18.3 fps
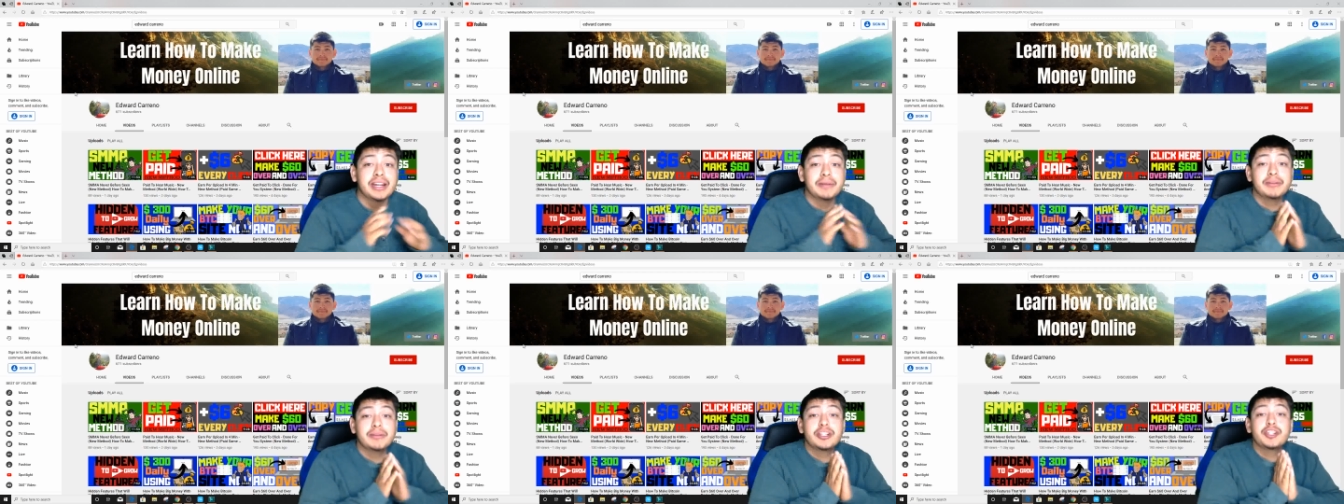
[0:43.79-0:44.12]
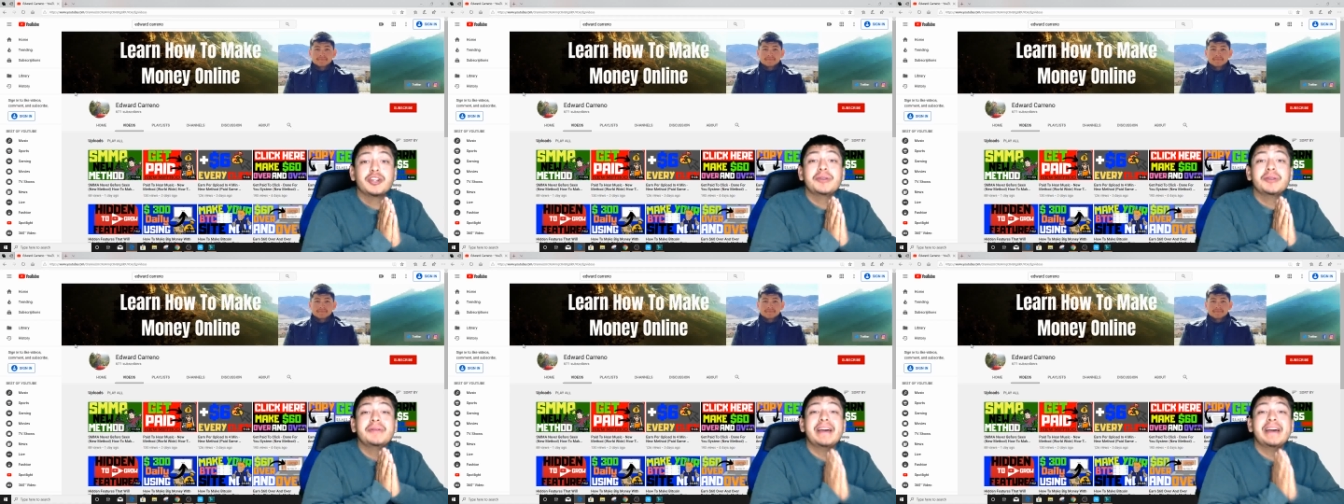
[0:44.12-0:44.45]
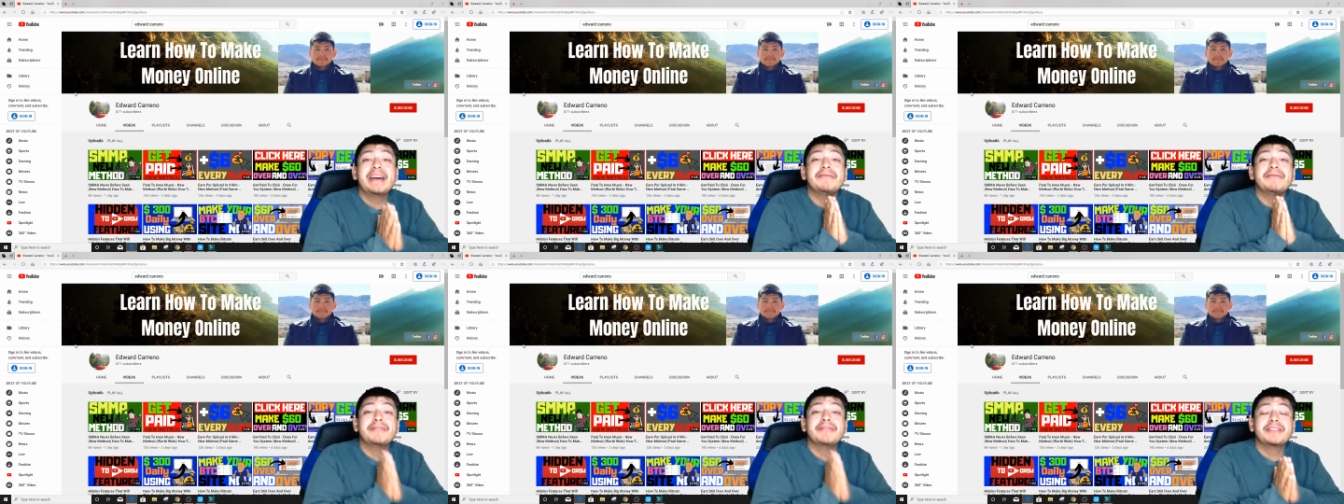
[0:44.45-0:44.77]
I'm going to show you
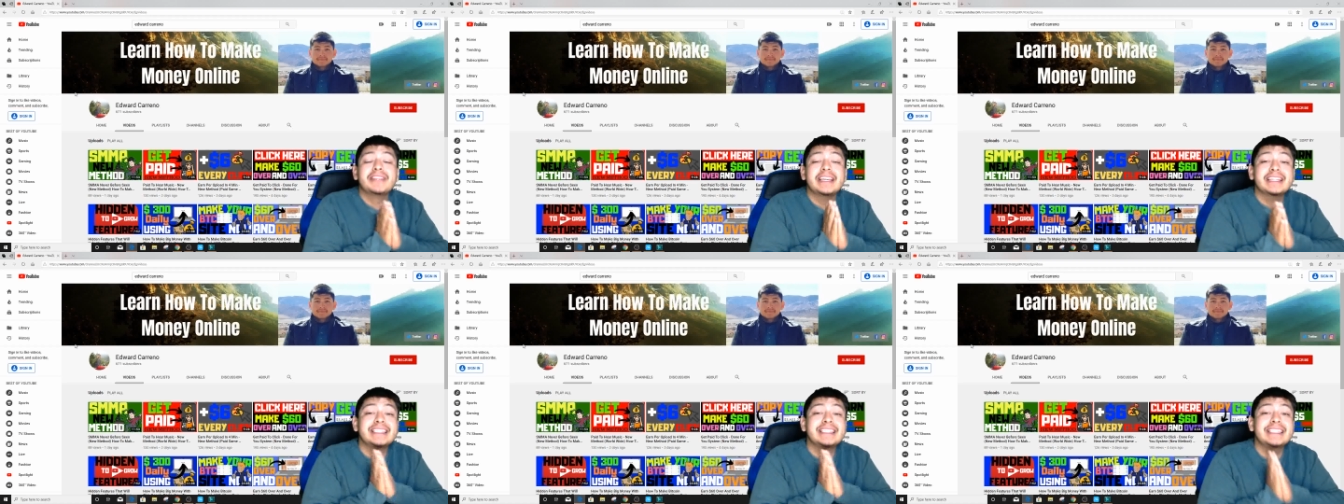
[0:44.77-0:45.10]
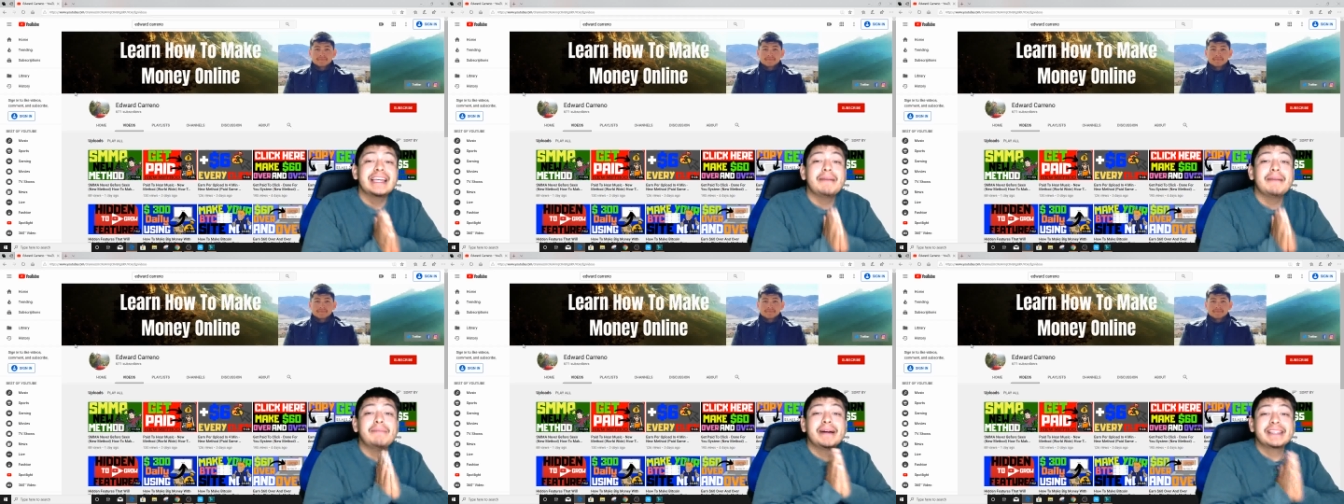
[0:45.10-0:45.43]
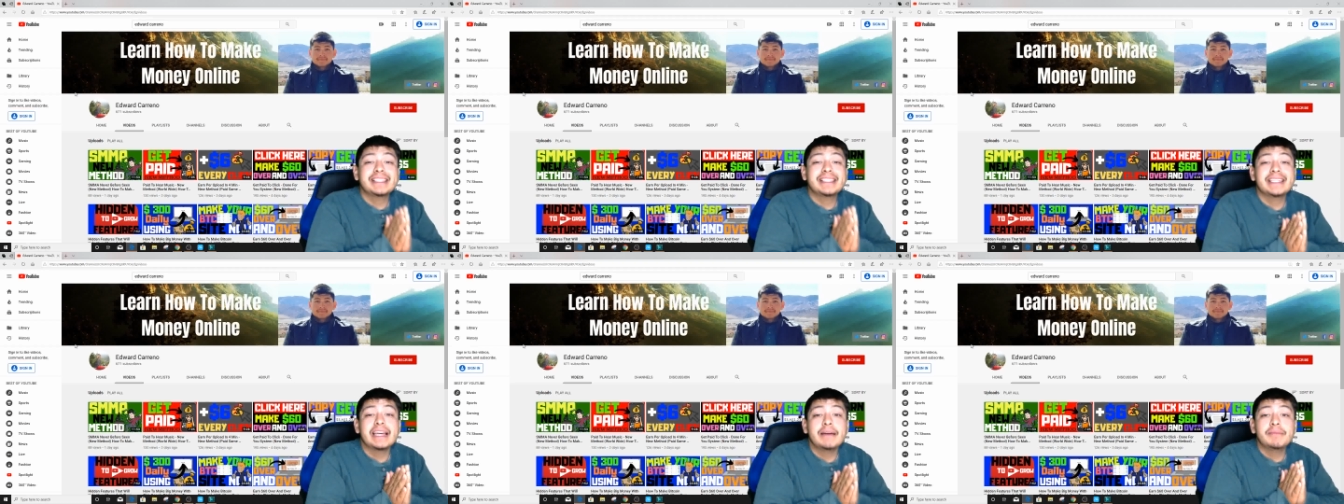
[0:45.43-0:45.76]
everything step by
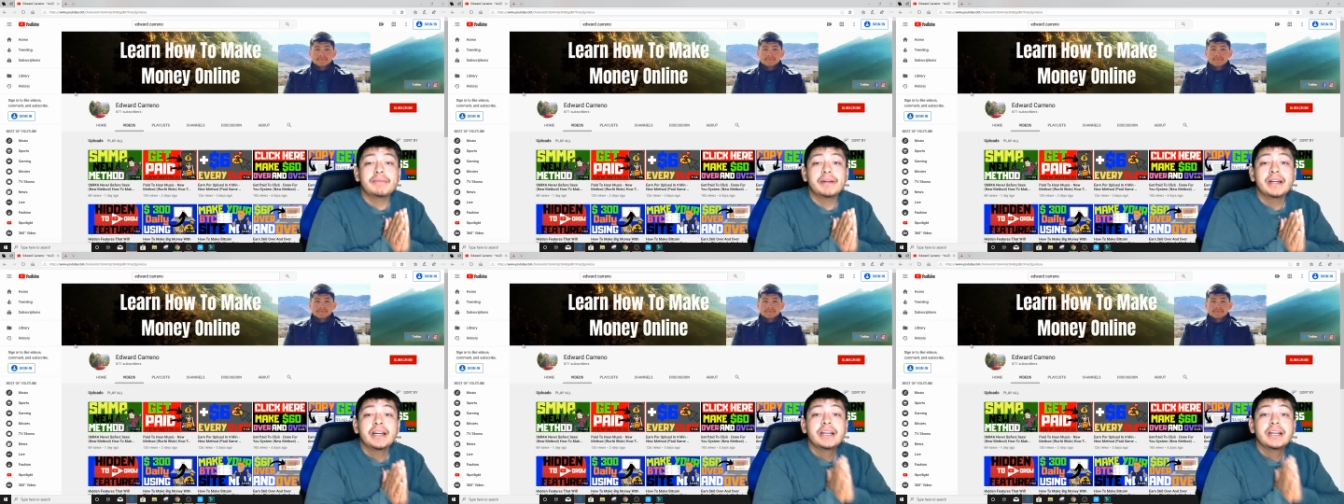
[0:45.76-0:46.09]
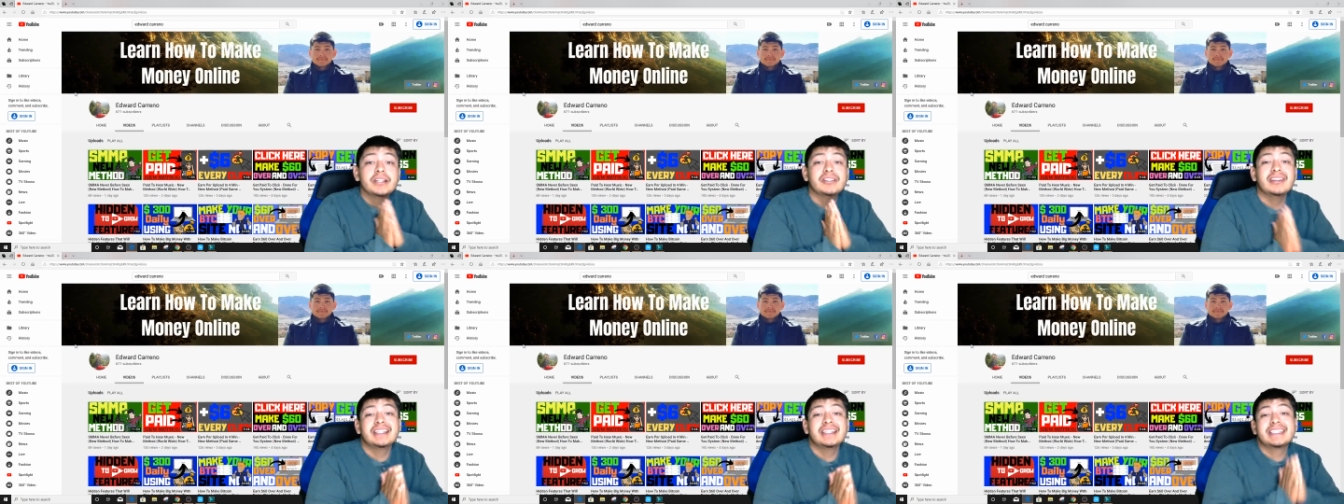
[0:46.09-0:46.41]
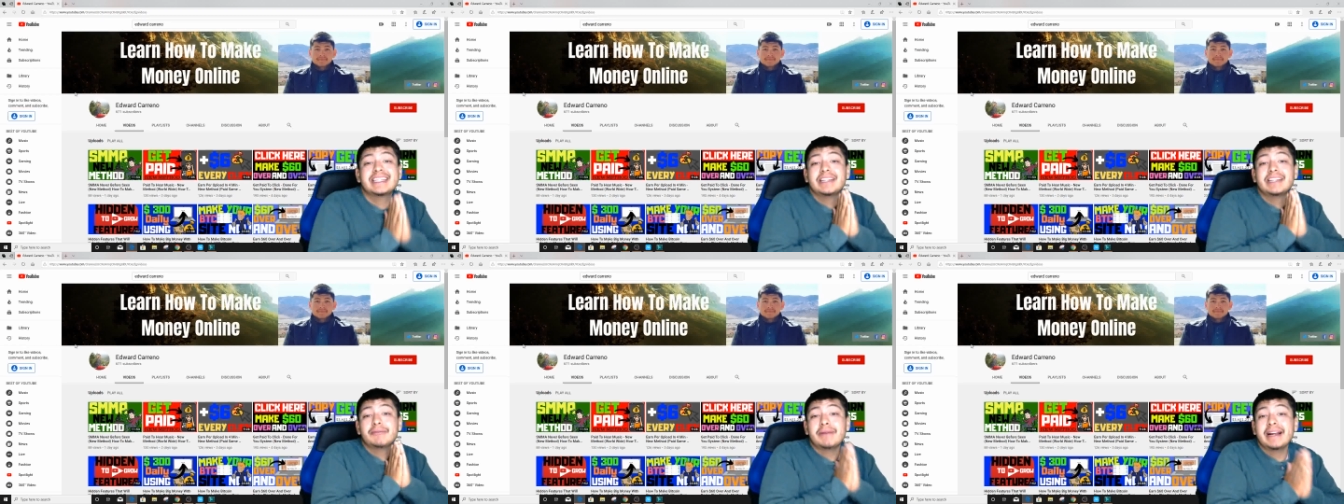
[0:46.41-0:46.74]
step. So let's
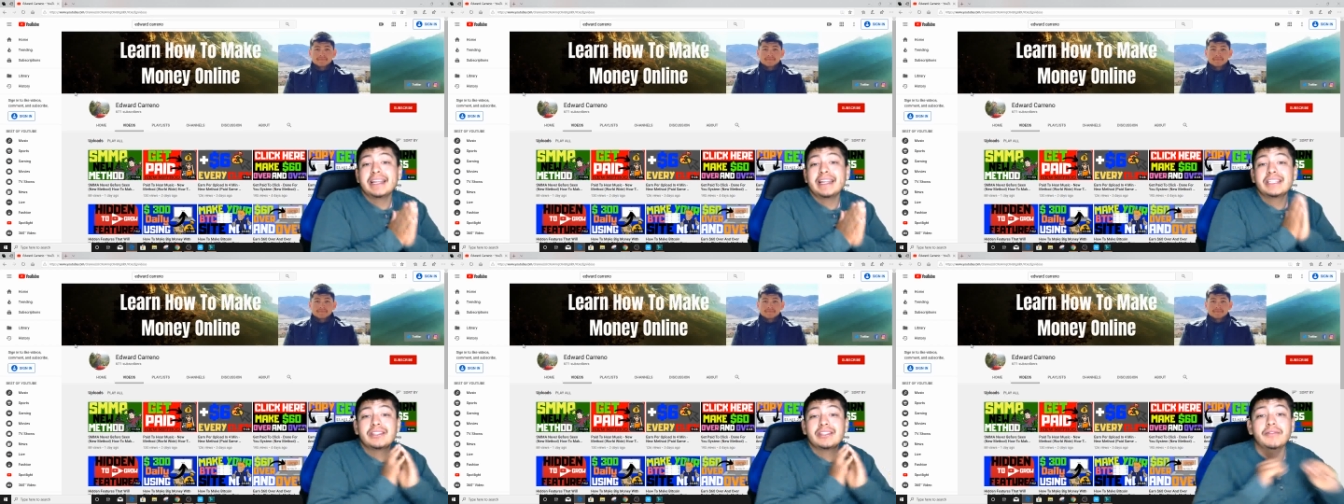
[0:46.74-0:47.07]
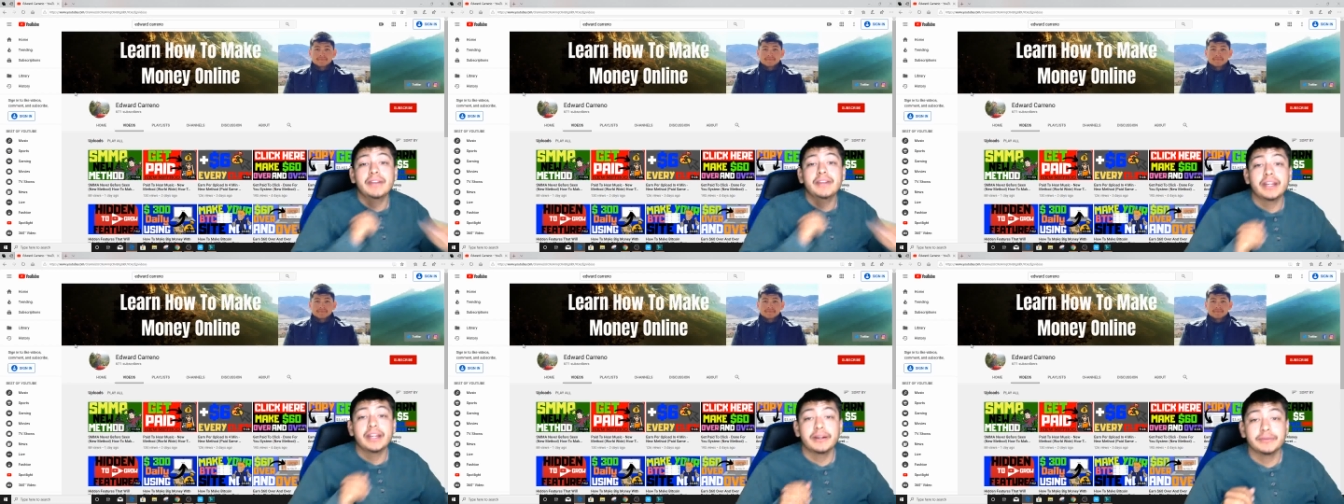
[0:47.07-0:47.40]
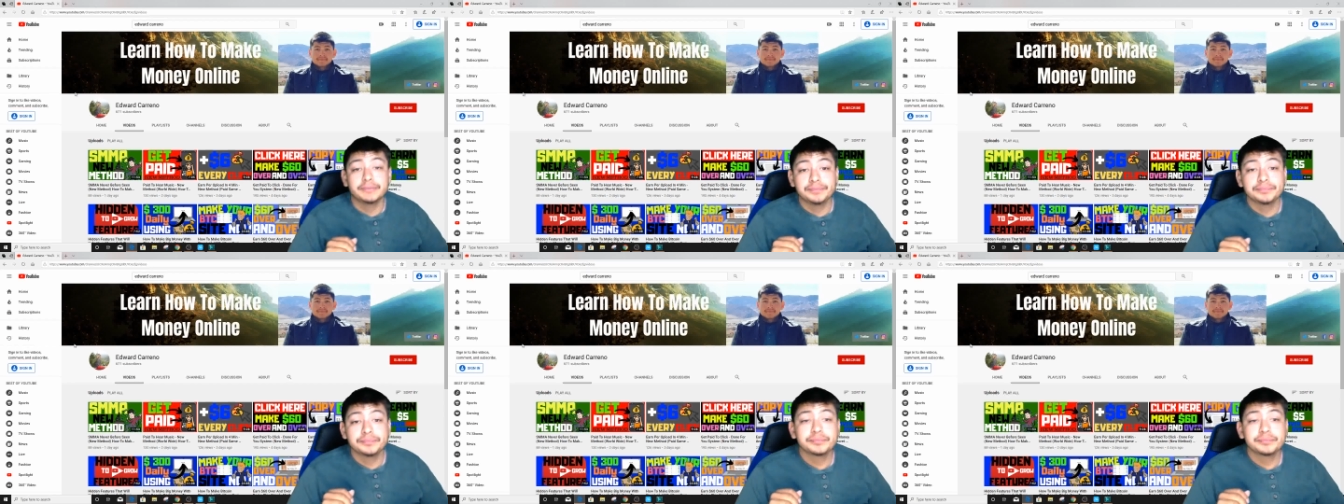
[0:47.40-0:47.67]
get right into the video.